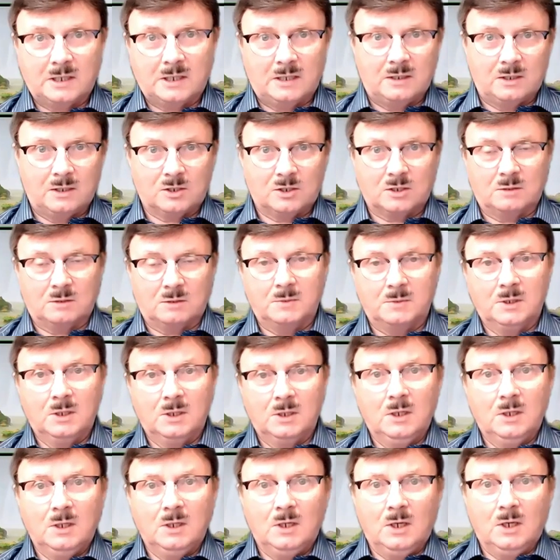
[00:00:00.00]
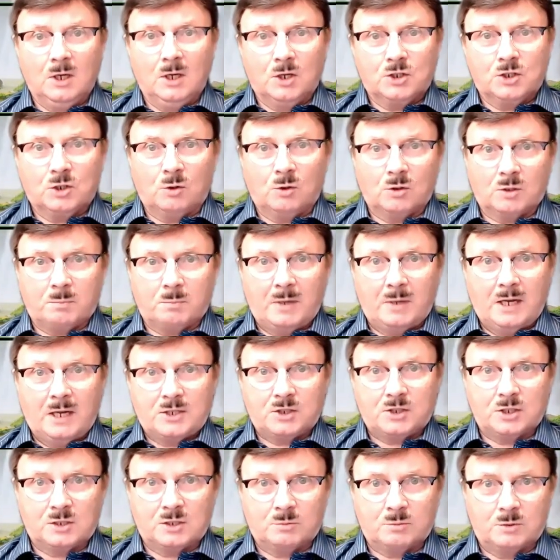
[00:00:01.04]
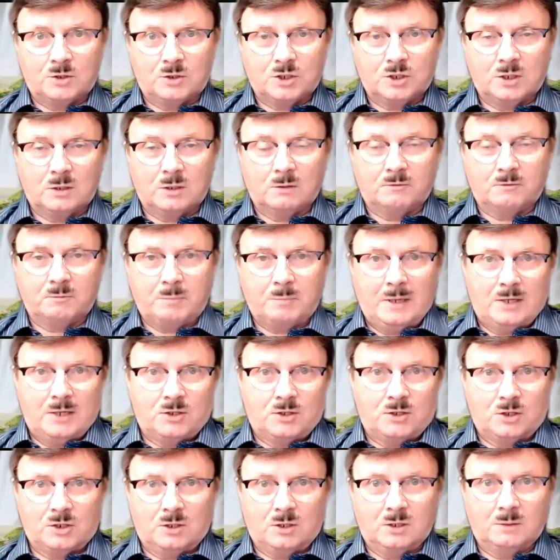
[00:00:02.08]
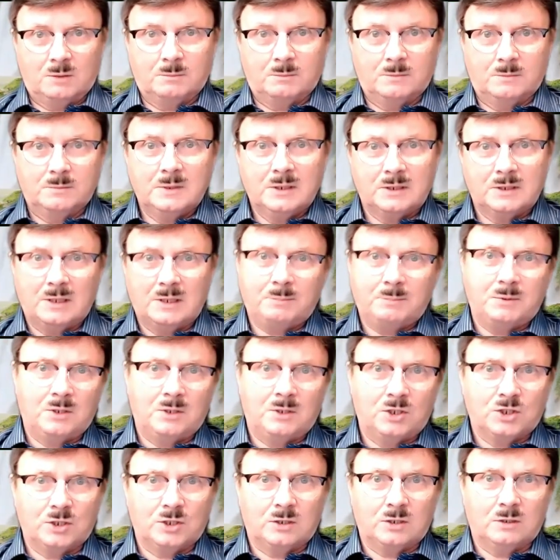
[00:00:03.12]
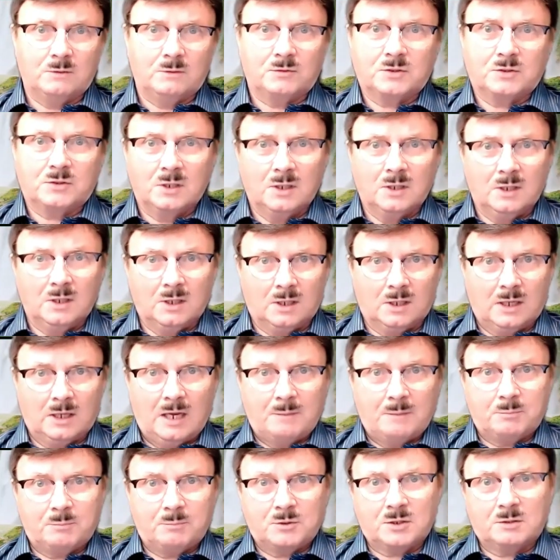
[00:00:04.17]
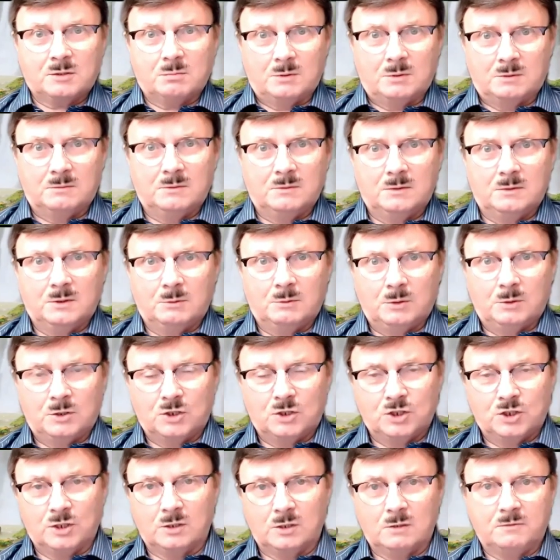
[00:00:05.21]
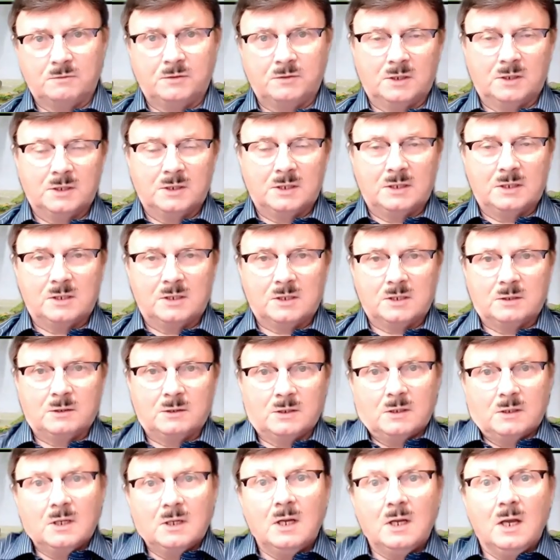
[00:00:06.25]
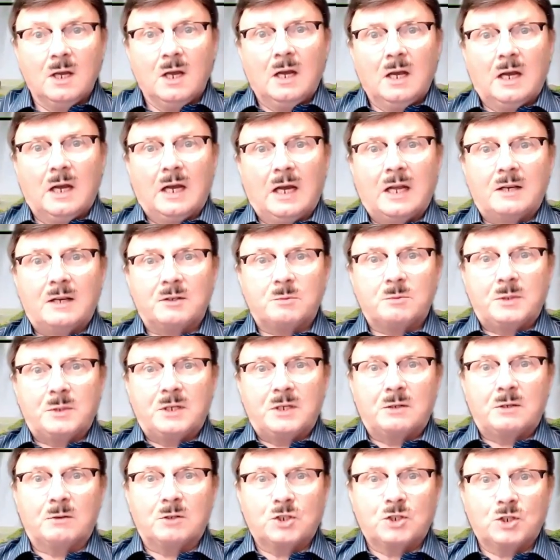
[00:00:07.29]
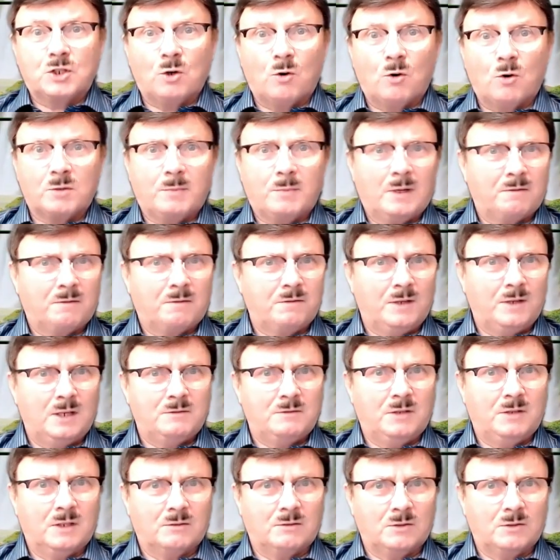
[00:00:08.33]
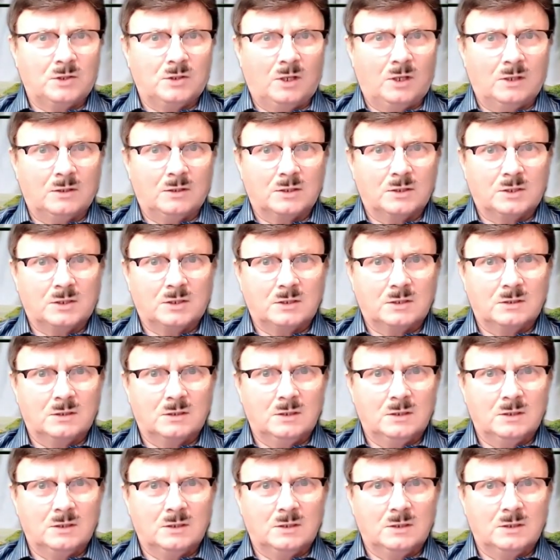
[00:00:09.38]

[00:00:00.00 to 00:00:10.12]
getting some shoulder patches with sheriff badges on them, deputy sheriff's caps with sheriff on it, and so that. And we are short about $500